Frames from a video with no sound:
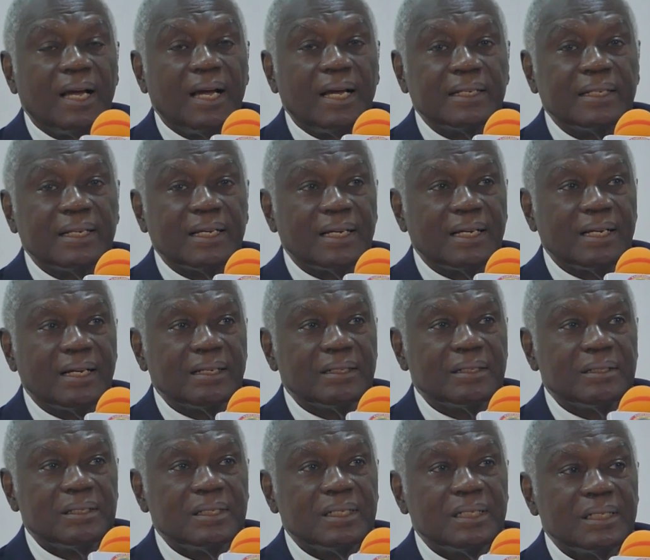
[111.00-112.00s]
And
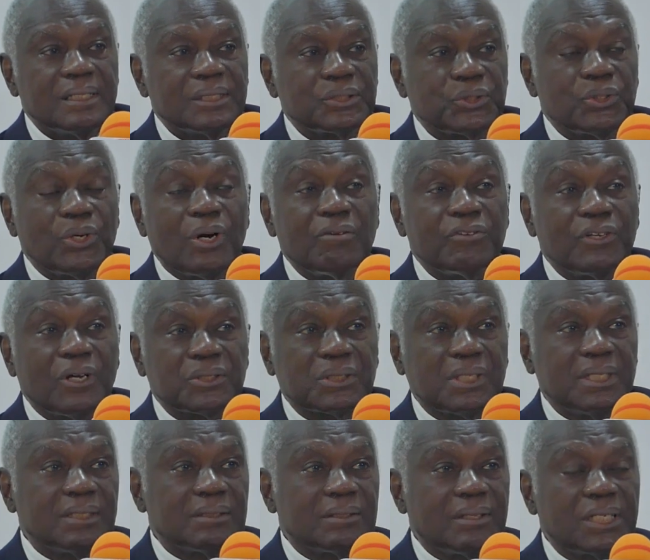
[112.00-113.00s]
so obviously